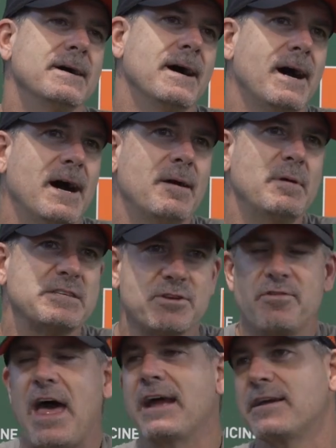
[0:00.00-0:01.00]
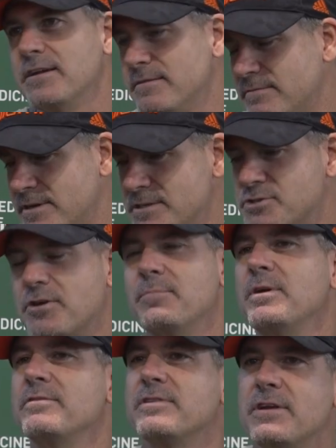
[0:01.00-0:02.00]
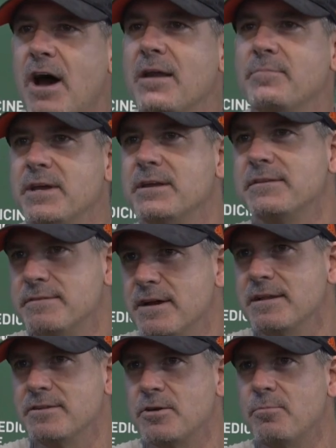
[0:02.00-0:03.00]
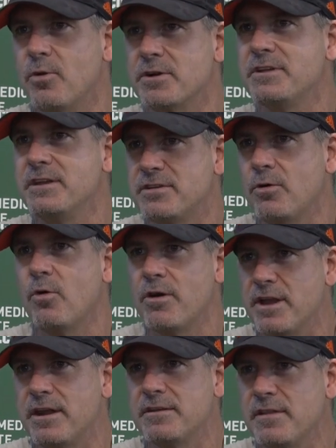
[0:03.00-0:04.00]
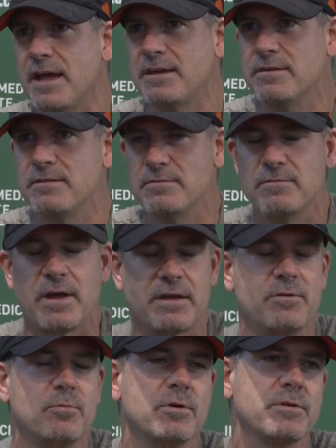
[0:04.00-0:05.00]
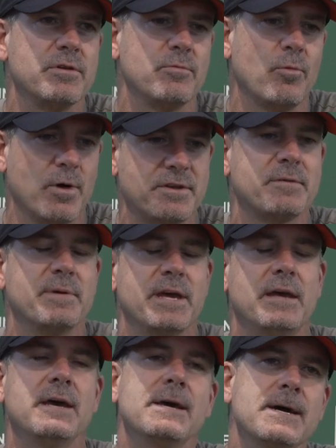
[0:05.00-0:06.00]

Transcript: And so that could contribute to not being a little more detail-oriented like you want to be.